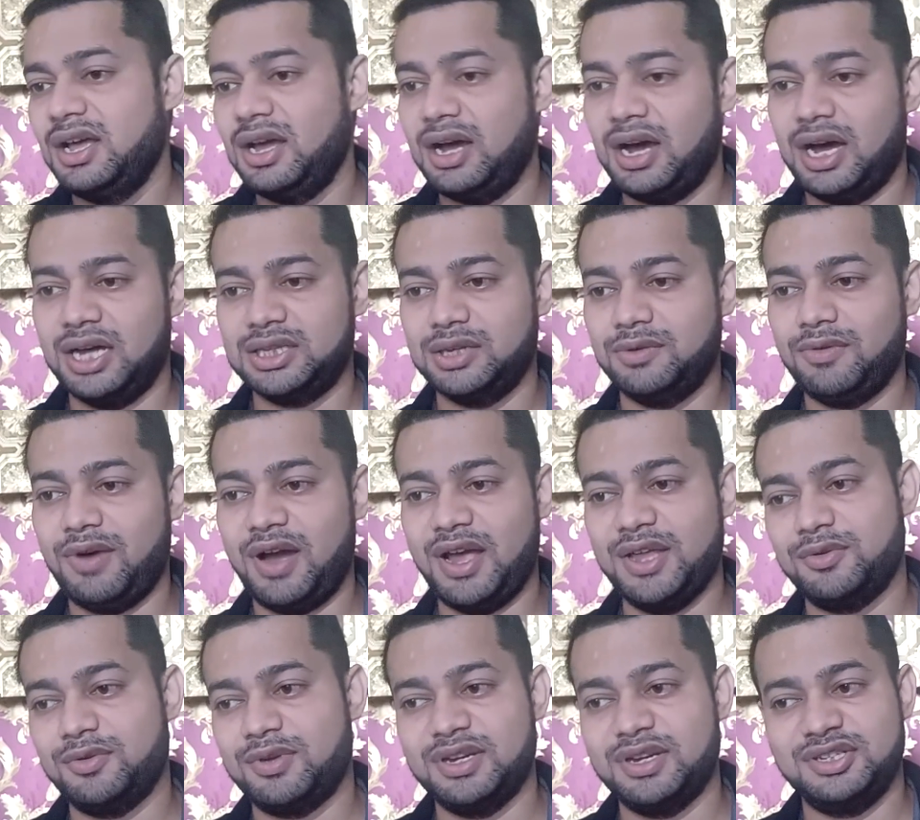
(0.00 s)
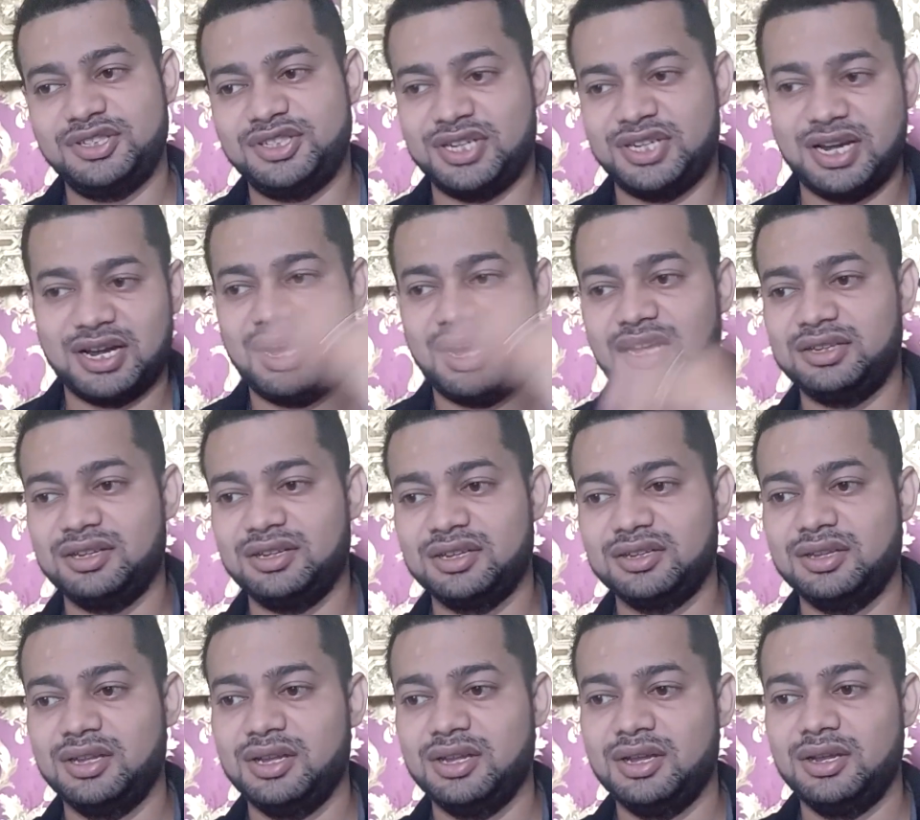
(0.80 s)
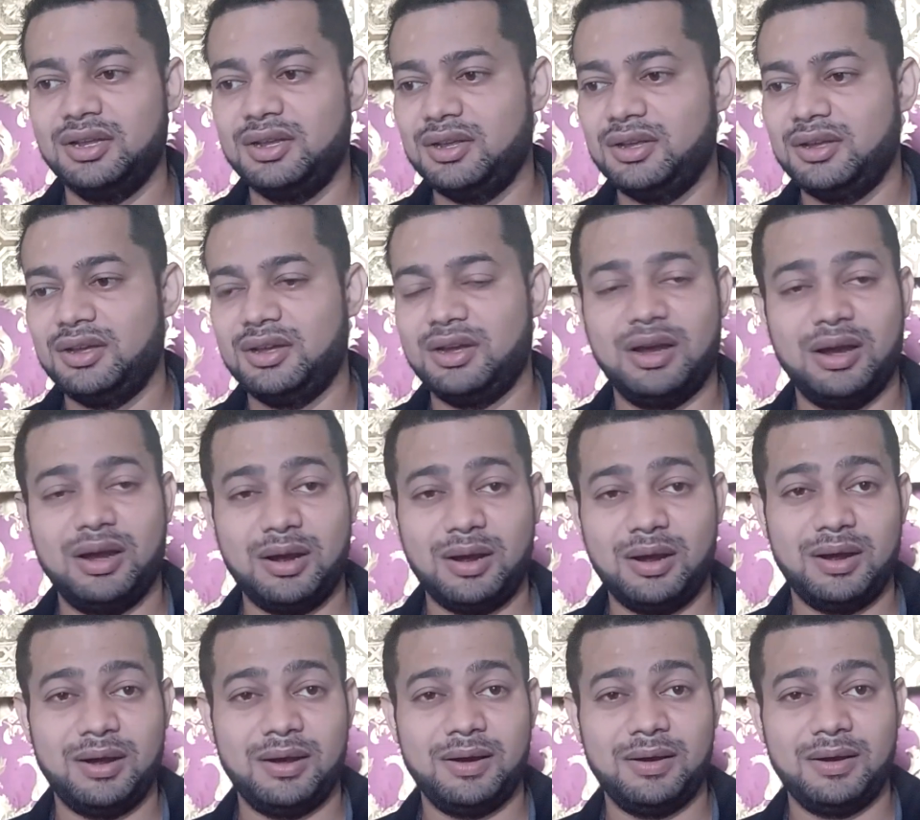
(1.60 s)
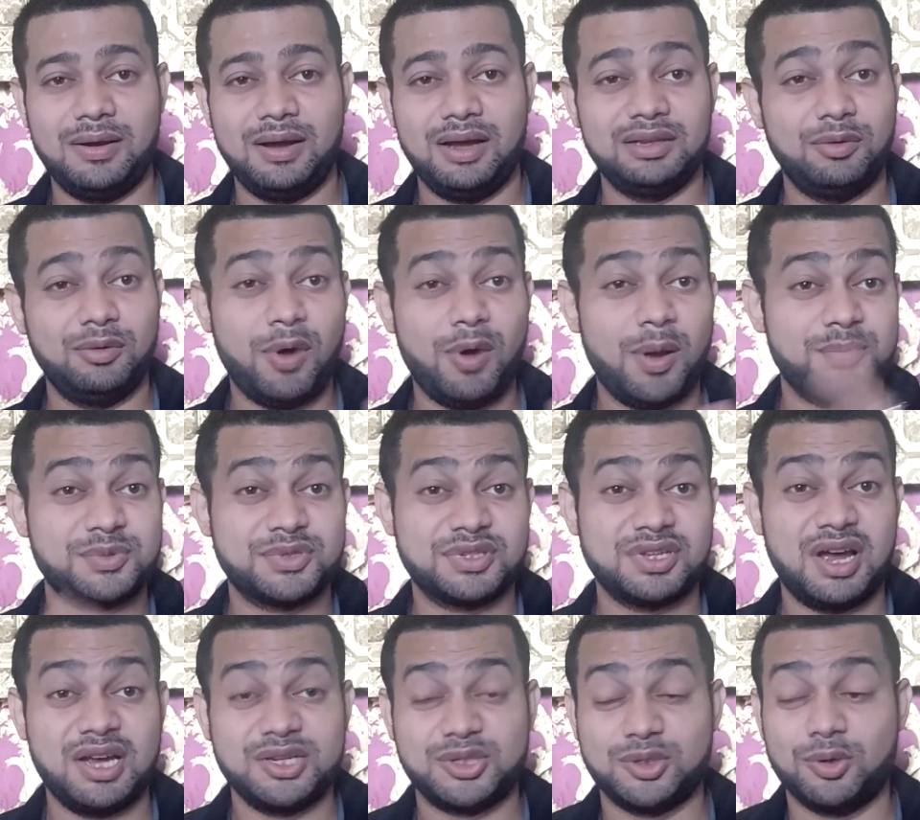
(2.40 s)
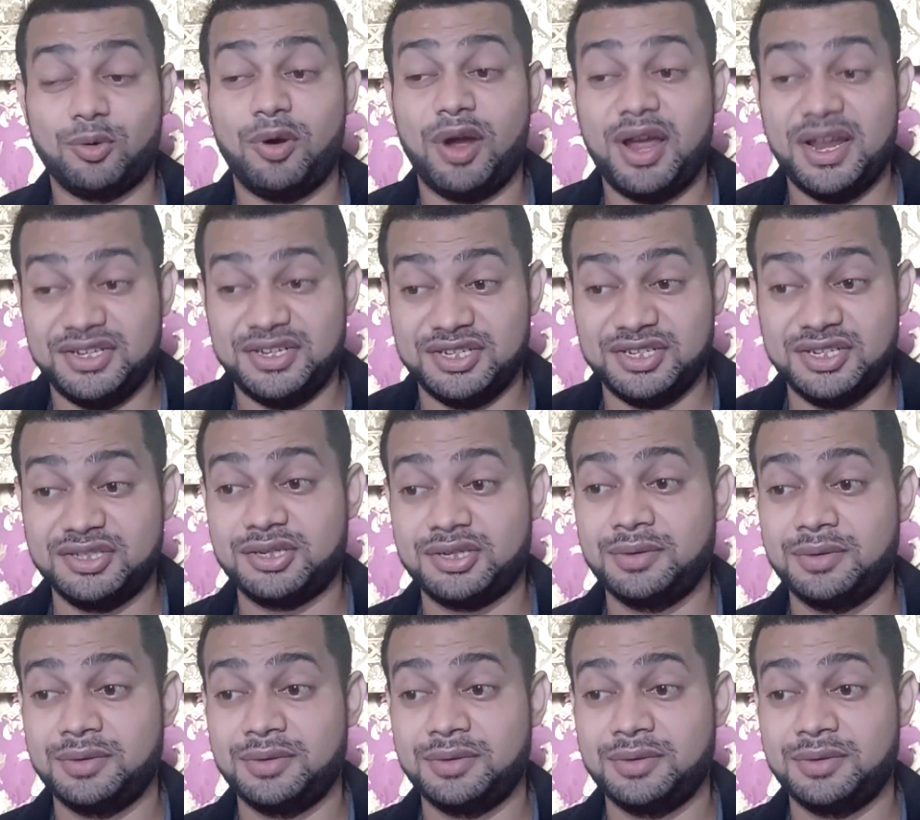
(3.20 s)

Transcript: Otherwise, you can check other websites or agent.